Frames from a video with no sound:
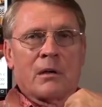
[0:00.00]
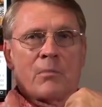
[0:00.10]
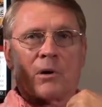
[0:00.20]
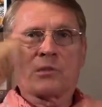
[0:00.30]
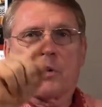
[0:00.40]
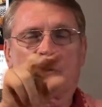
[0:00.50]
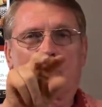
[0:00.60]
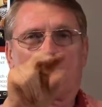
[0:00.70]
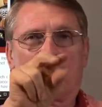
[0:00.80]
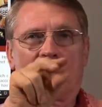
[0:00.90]
Birds have
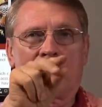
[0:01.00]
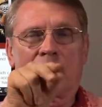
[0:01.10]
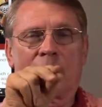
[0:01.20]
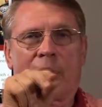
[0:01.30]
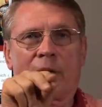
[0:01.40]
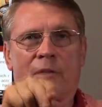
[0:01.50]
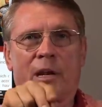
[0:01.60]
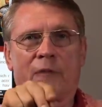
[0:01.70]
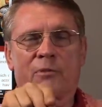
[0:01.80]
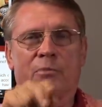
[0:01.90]
one hole in their mouth
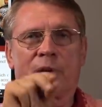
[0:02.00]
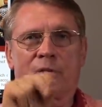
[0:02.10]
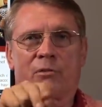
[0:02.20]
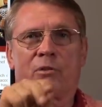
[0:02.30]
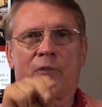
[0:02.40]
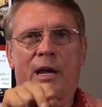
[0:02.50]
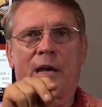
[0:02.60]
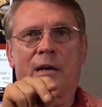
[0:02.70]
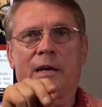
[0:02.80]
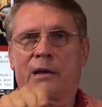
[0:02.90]
that have to breathe through
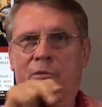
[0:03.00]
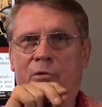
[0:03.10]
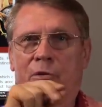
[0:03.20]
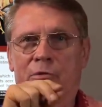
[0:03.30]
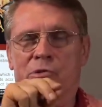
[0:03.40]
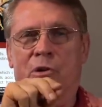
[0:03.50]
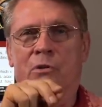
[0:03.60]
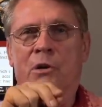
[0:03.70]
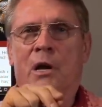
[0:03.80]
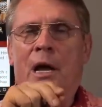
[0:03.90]
and eat through,
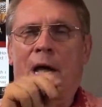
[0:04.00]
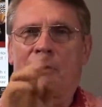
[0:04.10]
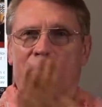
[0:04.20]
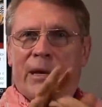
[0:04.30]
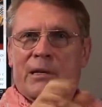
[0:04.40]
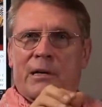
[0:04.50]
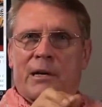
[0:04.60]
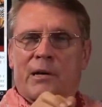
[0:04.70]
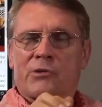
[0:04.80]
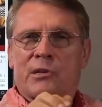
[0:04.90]
so how did it make the
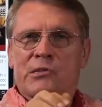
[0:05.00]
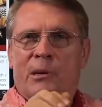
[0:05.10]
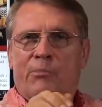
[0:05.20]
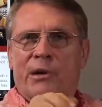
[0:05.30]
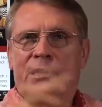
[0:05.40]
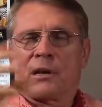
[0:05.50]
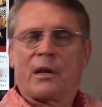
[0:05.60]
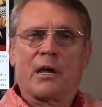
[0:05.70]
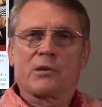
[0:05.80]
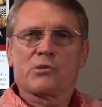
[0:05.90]
connection and separate the
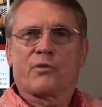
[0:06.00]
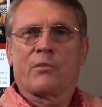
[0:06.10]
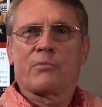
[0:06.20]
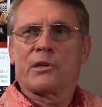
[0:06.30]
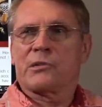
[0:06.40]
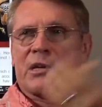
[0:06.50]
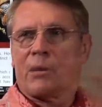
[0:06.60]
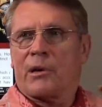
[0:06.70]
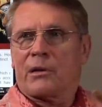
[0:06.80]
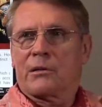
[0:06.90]
lungs from the
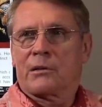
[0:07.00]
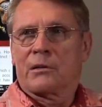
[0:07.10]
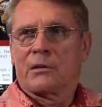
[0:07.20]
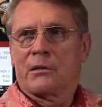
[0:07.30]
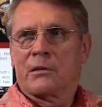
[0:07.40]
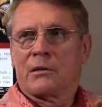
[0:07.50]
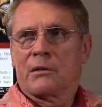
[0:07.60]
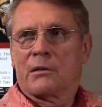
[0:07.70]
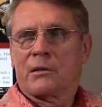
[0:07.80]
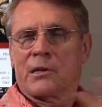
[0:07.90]
stomach?
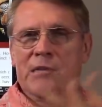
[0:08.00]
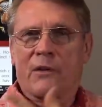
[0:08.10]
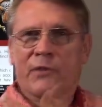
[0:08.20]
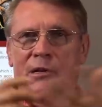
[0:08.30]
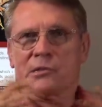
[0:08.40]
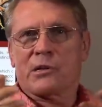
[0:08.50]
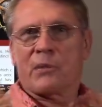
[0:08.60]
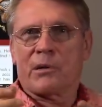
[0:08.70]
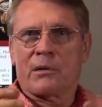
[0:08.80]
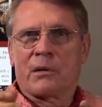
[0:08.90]
The esophagus. I
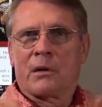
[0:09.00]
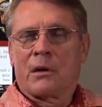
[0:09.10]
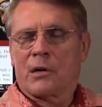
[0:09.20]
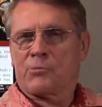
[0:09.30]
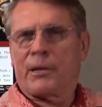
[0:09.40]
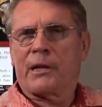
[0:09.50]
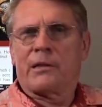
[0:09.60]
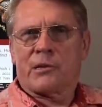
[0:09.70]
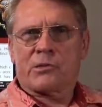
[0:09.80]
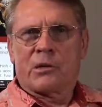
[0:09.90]
mean, explain
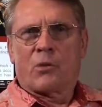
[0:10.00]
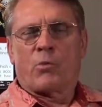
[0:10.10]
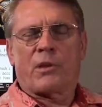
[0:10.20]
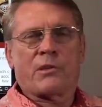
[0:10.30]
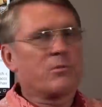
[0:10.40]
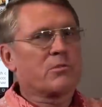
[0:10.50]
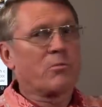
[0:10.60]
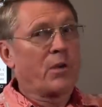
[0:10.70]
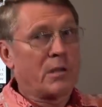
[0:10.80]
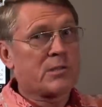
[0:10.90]
this with
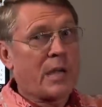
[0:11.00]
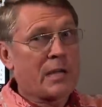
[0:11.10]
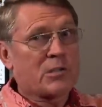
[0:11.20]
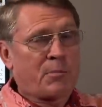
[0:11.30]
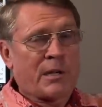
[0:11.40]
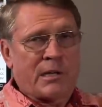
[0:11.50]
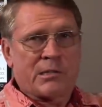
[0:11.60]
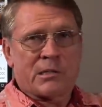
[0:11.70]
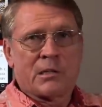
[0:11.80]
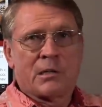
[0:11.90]
some real science, please.